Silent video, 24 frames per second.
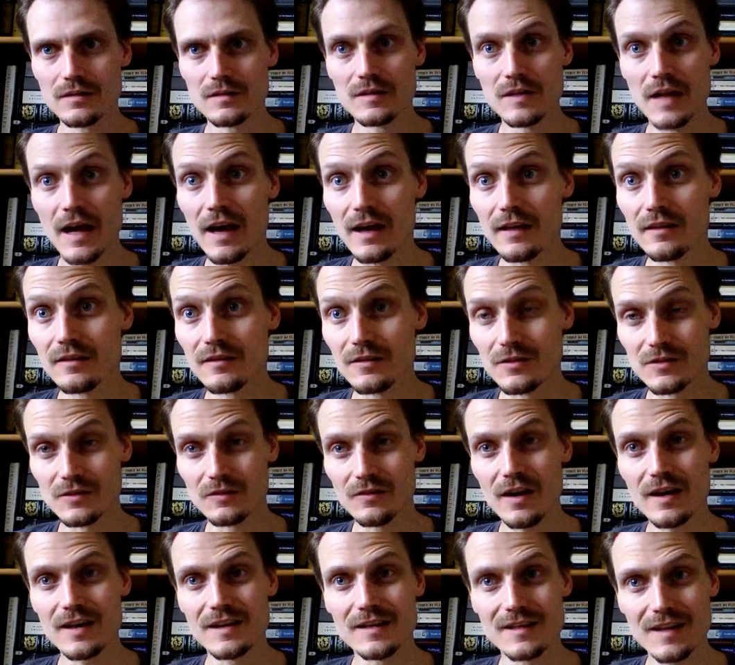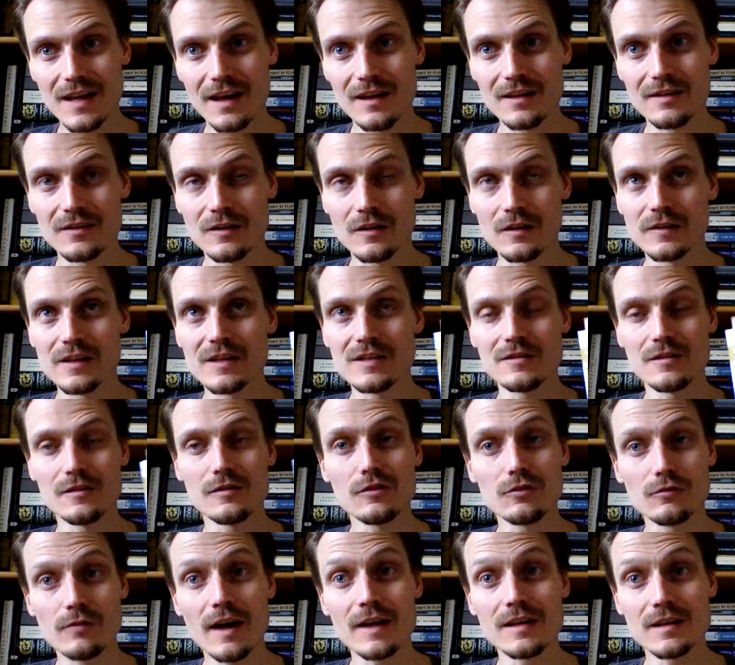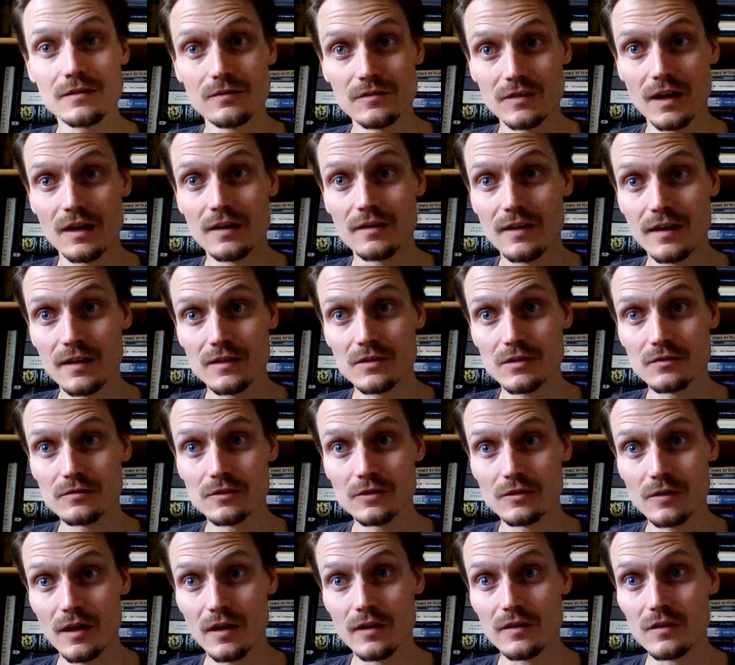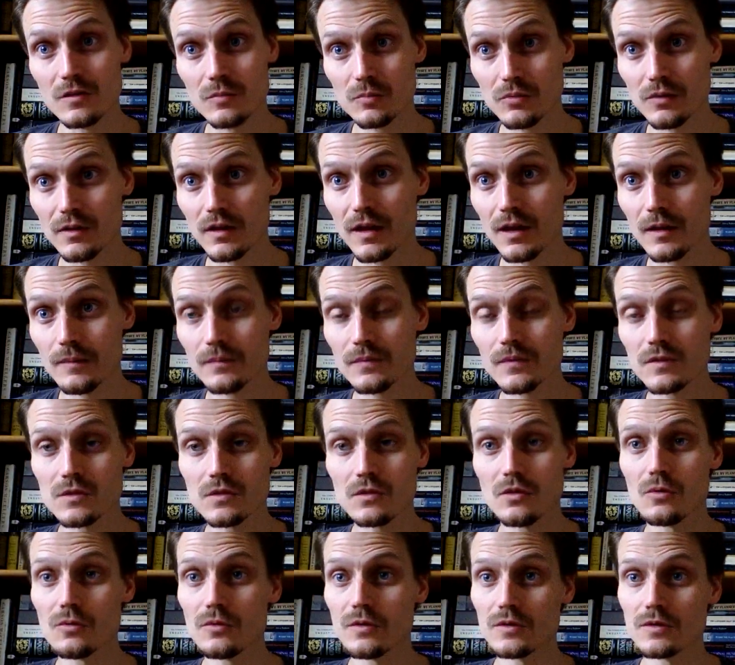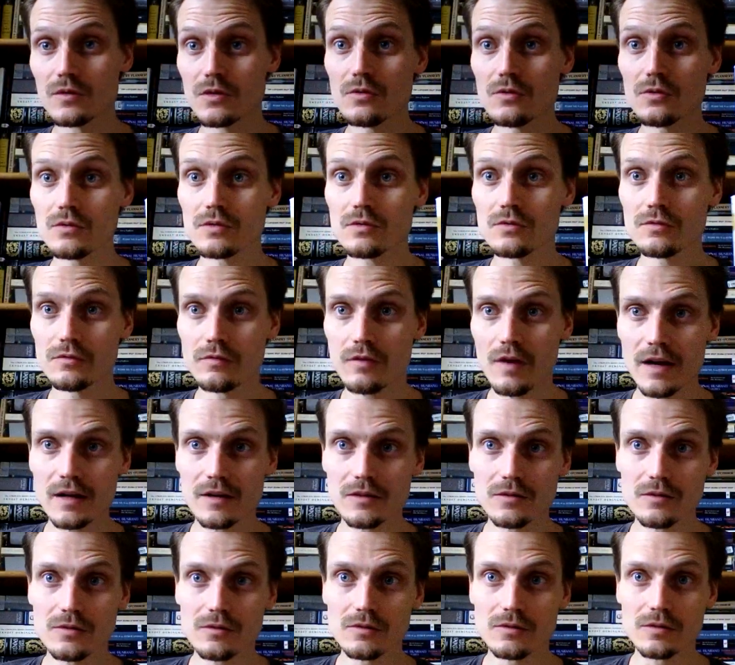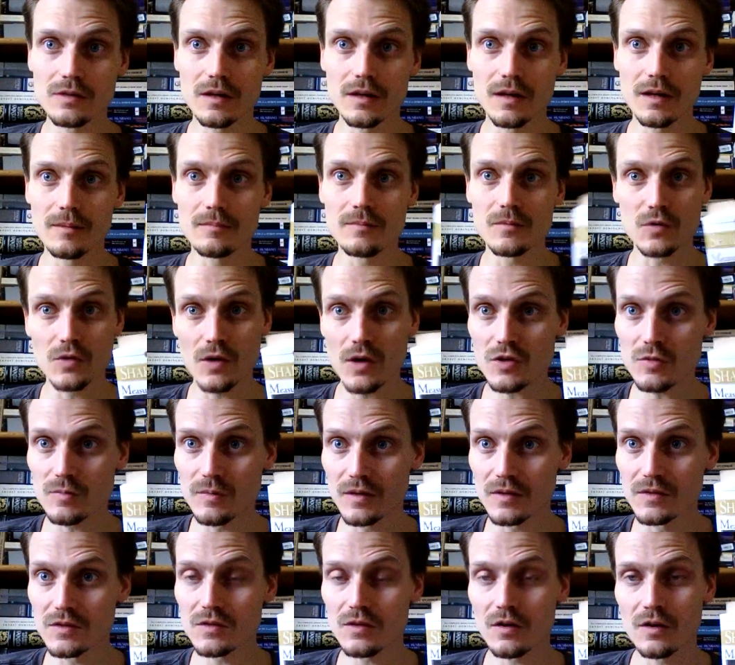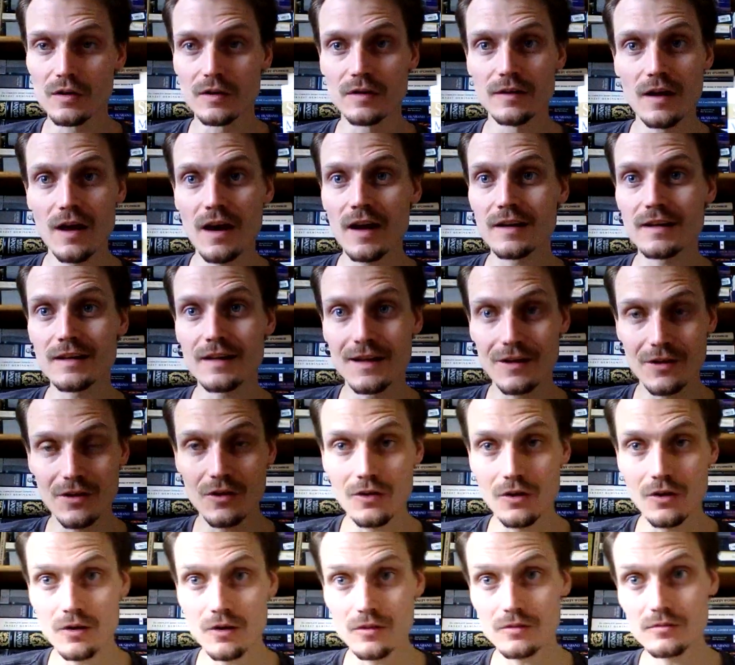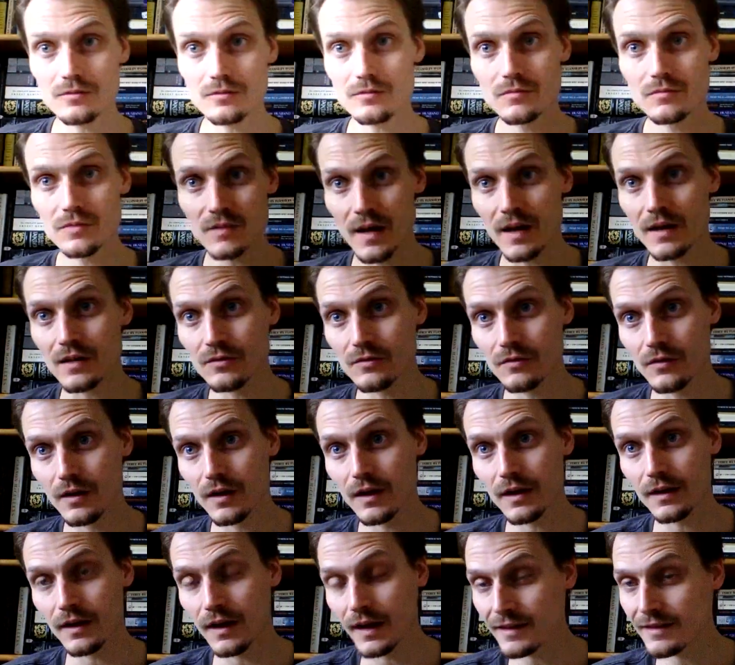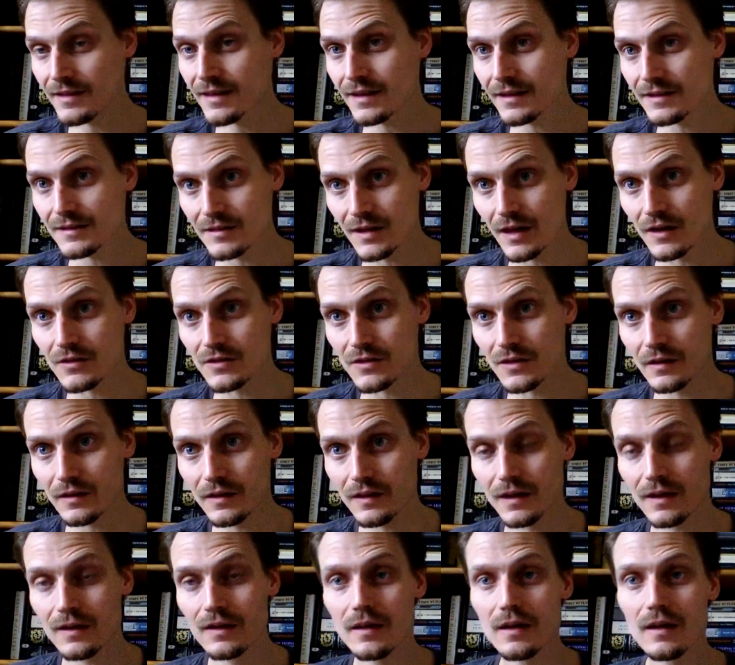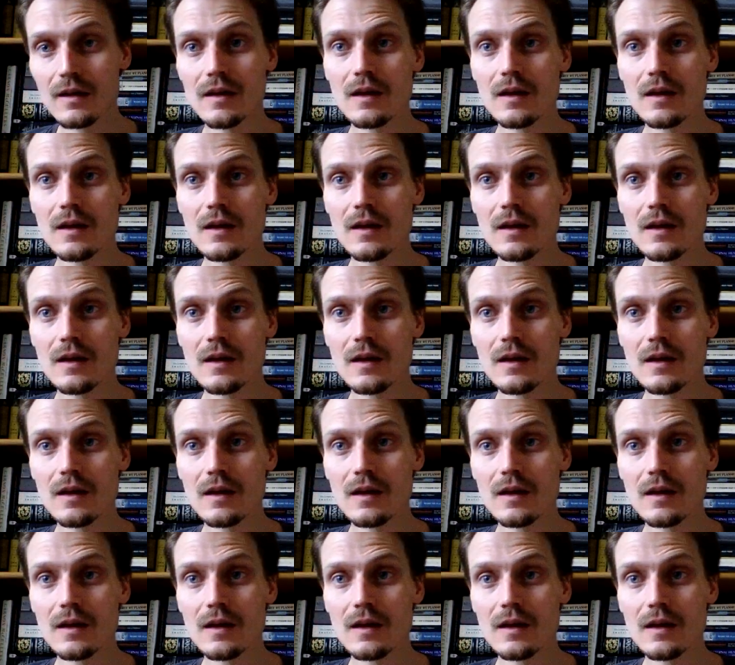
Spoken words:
death. There's a lot of death, or at least the threat of death hangs over a lot of this play. So the Duke's final judgments are not at all satisfying, I think intentionally.